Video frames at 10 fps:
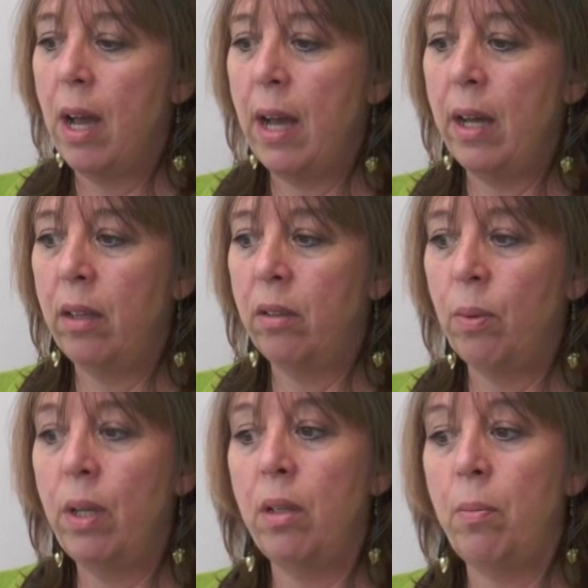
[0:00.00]
And
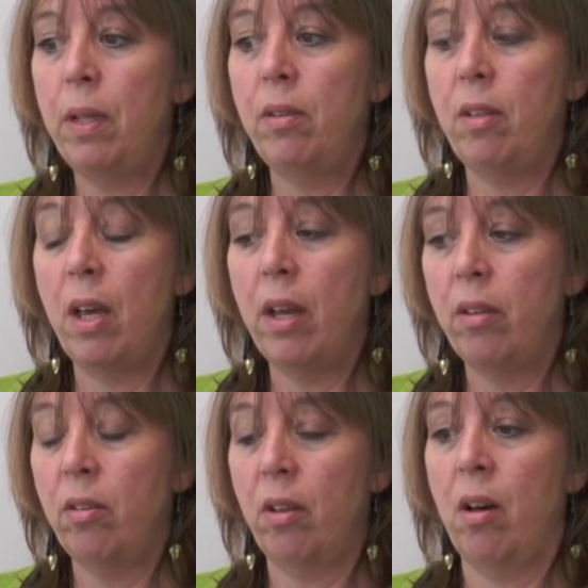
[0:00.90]
we at the
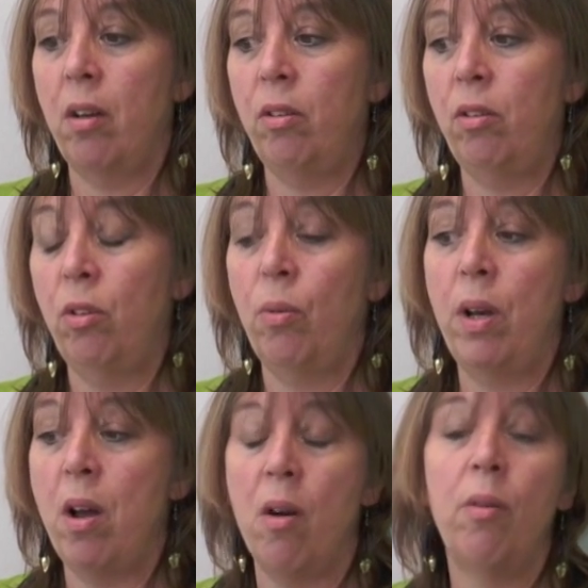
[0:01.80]
BCS are
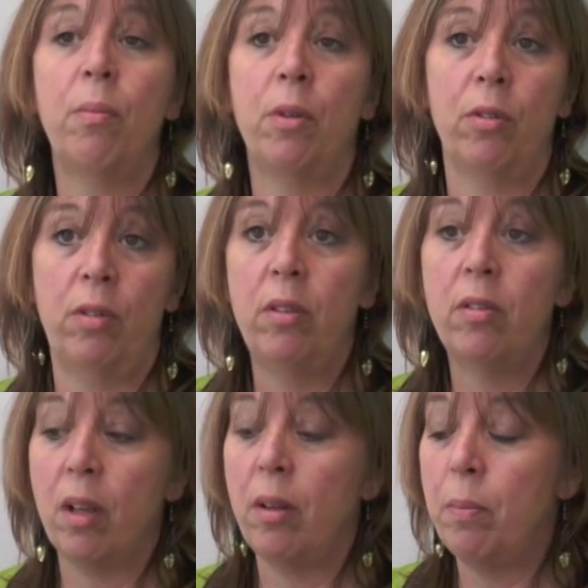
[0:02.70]
doing our utmost
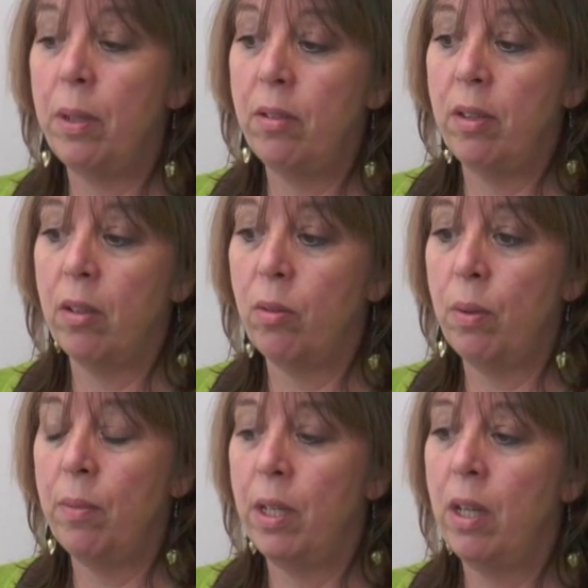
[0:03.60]
inside BCS
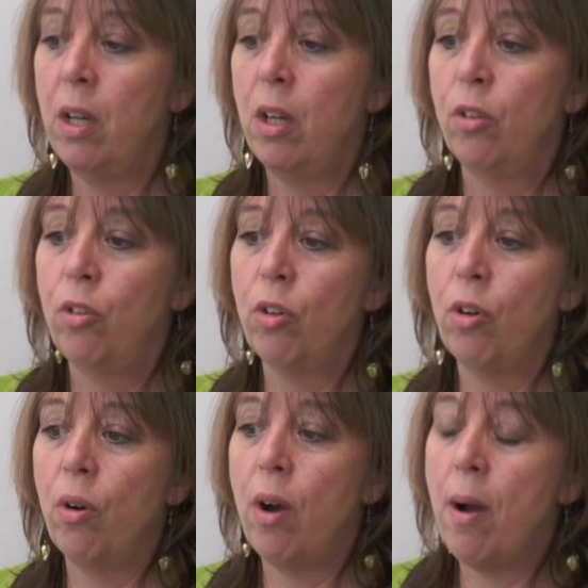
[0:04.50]
Women.
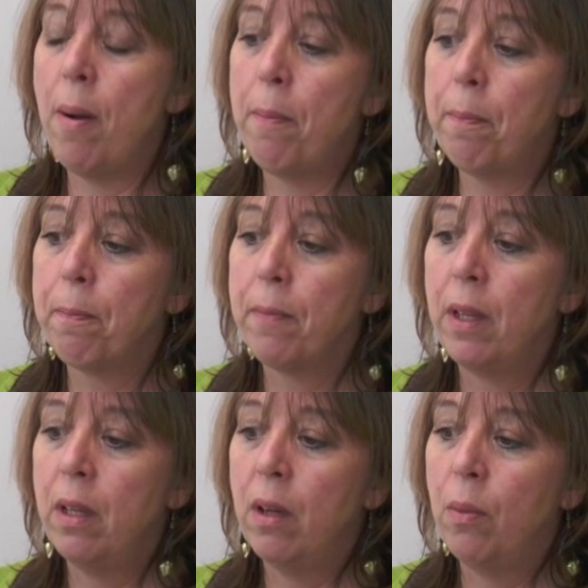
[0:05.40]
So um,
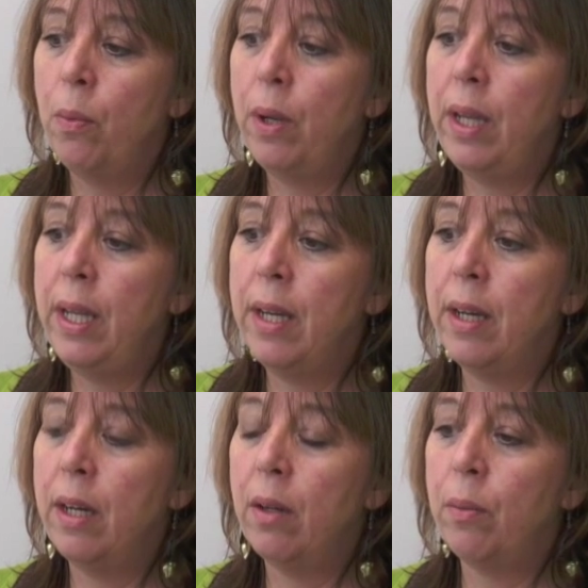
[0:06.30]
we,
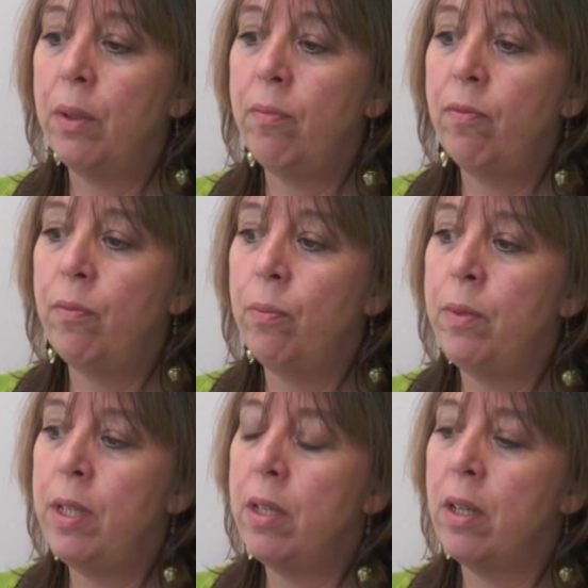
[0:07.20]
uh, we
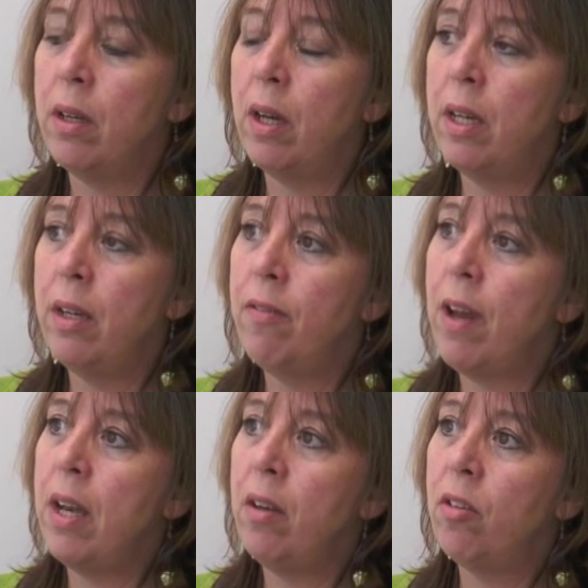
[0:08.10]
did a, an
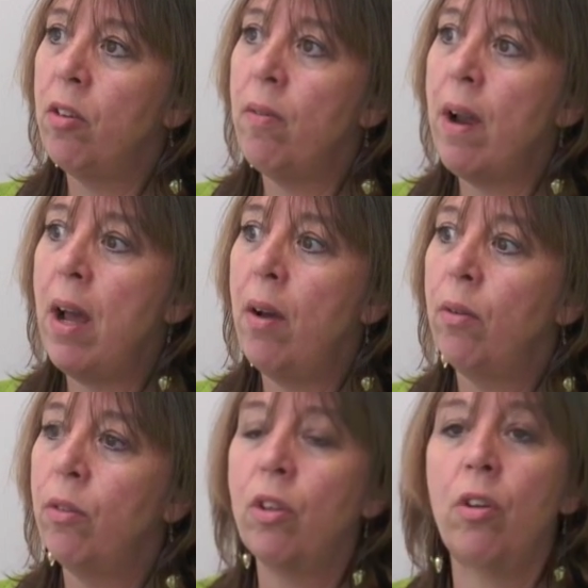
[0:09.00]
event
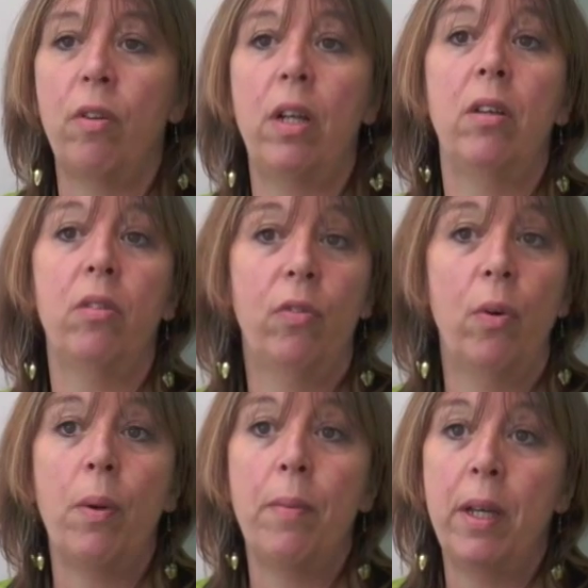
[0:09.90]
around careers for
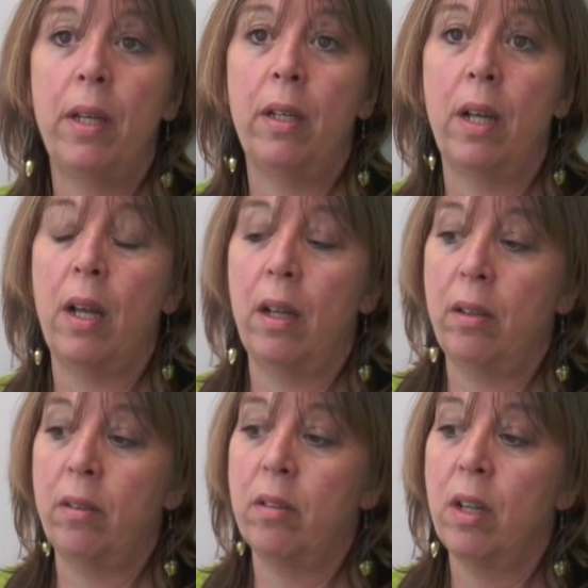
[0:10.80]
women
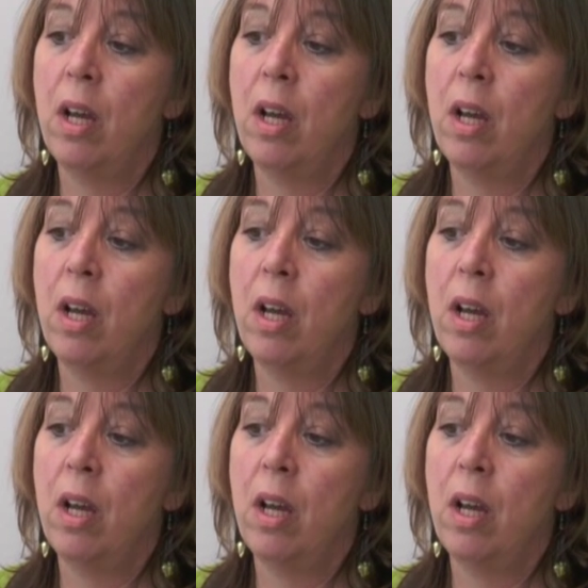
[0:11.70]
and